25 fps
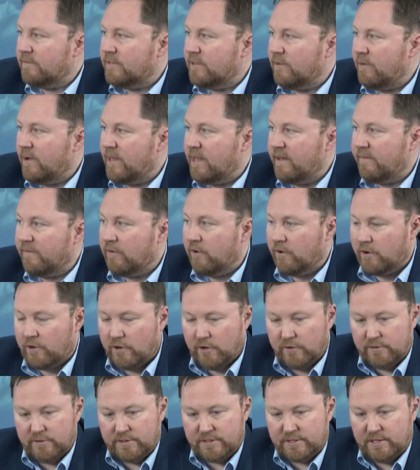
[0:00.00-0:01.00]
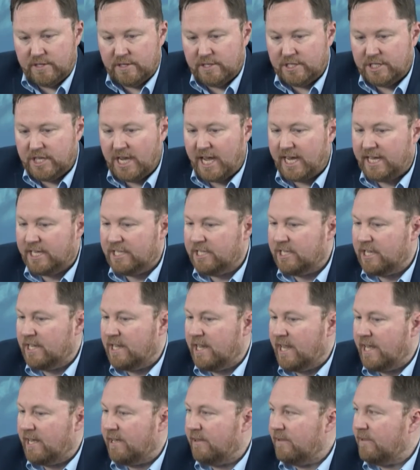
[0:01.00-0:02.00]
So where they've got constant change in
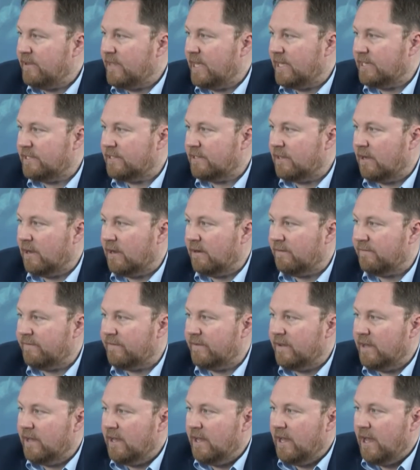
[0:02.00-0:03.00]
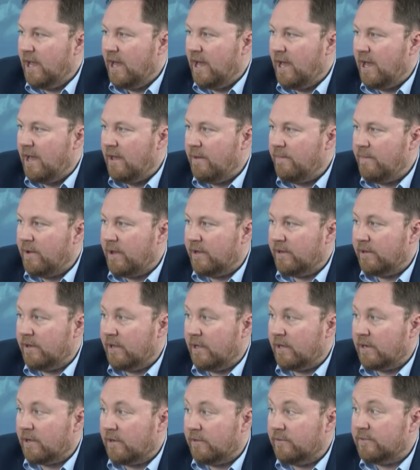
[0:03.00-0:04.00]
their staff
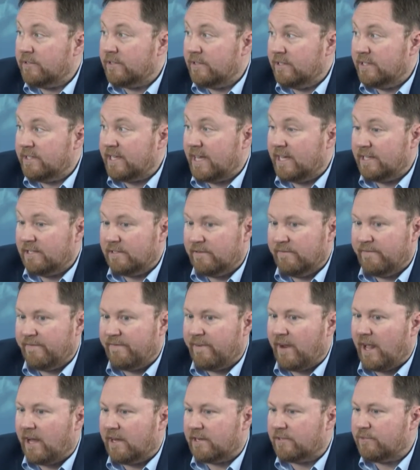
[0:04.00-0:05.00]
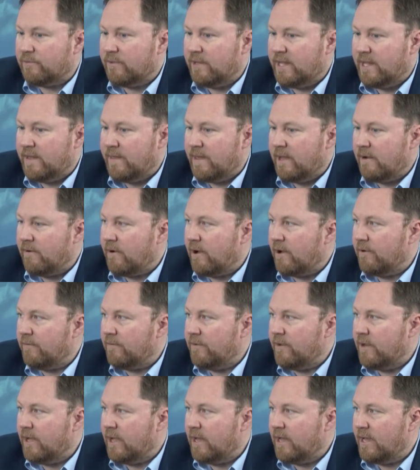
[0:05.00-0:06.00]
and constant states of flux within their
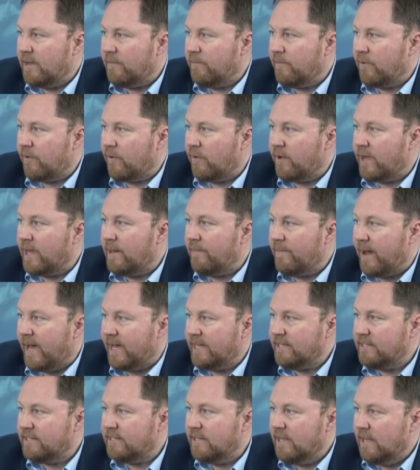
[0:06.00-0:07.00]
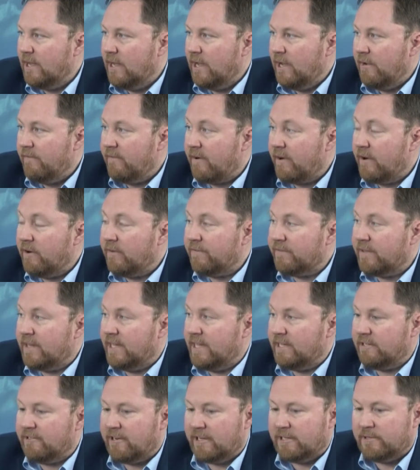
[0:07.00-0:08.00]
own employee base, very often
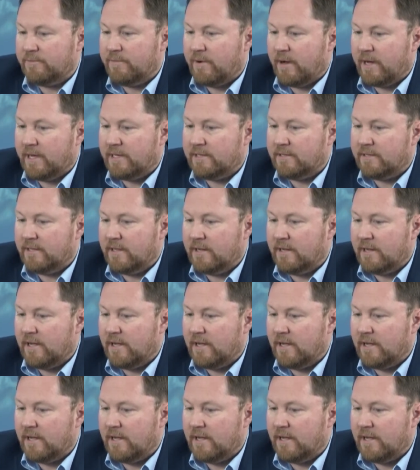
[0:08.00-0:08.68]
it transpires that